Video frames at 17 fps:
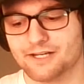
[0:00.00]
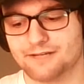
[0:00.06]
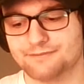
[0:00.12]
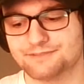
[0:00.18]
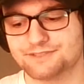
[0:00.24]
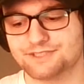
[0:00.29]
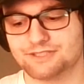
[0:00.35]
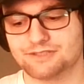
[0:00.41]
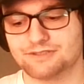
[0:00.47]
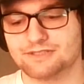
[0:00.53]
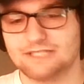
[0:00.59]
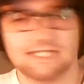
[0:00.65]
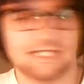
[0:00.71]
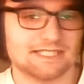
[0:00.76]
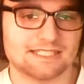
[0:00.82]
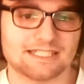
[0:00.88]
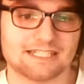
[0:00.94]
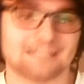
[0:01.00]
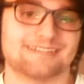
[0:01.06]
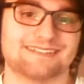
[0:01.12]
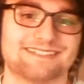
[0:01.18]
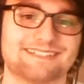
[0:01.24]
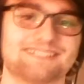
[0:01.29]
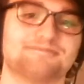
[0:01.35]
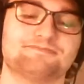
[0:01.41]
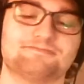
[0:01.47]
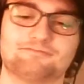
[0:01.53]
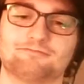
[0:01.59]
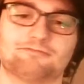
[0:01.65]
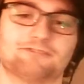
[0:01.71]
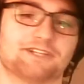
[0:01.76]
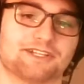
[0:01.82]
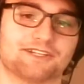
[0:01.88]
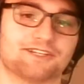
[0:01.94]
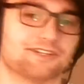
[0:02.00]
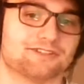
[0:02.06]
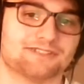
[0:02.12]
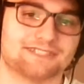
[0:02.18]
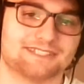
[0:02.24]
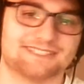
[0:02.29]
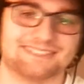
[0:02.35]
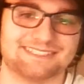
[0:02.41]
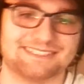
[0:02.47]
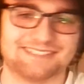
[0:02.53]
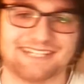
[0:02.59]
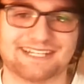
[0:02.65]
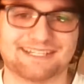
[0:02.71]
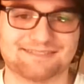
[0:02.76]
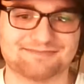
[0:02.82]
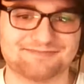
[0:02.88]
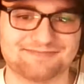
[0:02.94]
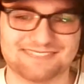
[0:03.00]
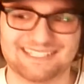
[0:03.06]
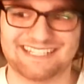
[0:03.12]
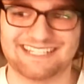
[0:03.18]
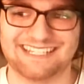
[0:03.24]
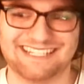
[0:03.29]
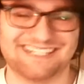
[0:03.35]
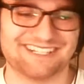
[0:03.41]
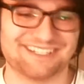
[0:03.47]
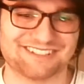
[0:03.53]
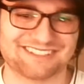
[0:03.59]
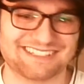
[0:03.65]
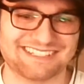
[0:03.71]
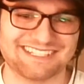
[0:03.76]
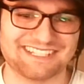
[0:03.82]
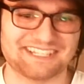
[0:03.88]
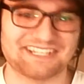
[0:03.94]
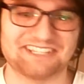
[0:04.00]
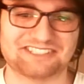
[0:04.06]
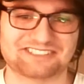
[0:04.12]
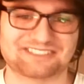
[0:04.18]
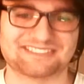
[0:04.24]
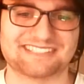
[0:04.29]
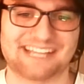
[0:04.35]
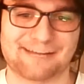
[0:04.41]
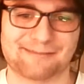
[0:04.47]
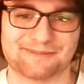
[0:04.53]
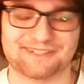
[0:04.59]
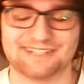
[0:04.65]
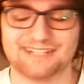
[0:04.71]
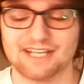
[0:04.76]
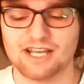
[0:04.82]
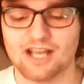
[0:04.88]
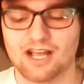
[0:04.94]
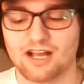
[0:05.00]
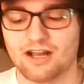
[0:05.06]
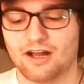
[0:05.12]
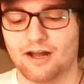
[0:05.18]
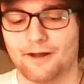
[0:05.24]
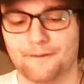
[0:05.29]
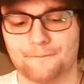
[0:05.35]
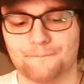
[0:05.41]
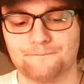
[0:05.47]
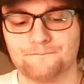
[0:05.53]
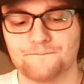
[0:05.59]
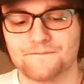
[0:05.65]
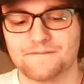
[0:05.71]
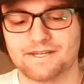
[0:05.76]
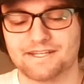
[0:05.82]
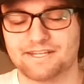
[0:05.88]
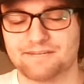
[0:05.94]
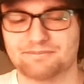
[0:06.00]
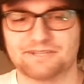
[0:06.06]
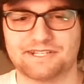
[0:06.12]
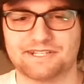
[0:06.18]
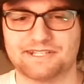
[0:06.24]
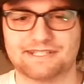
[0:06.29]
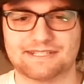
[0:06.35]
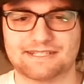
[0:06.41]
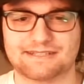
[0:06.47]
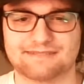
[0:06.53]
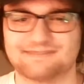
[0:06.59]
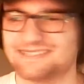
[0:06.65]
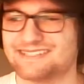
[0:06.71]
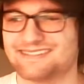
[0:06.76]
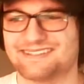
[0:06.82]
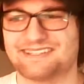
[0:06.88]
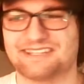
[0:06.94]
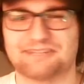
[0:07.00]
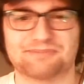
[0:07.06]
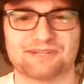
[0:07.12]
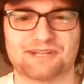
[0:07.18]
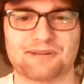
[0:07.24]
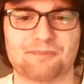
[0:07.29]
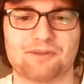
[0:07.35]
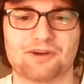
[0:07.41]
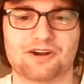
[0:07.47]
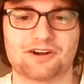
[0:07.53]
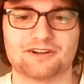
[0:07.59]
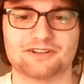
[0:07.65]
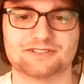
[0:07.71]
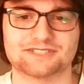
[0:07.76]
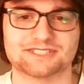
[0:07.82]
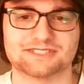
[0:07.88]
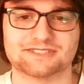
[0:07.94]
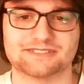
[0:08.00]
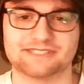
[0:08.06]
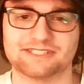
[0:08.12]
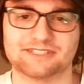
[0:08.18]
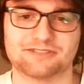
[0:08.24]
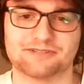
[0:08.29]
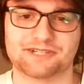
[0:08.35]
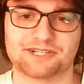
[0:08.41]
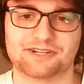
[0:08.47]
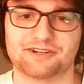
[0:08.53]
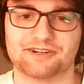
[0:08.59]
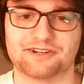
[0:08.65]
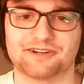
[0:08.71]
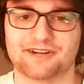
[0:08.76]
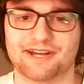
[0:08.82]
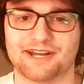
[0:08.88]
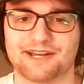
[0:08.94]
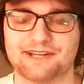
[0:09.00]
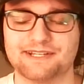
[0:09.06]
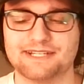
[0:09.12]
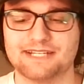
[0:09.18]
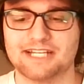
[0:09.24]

So what are you gonna do? You can't, injuries happen. And I think they play tomorrow, so you don't want to hurt your guy.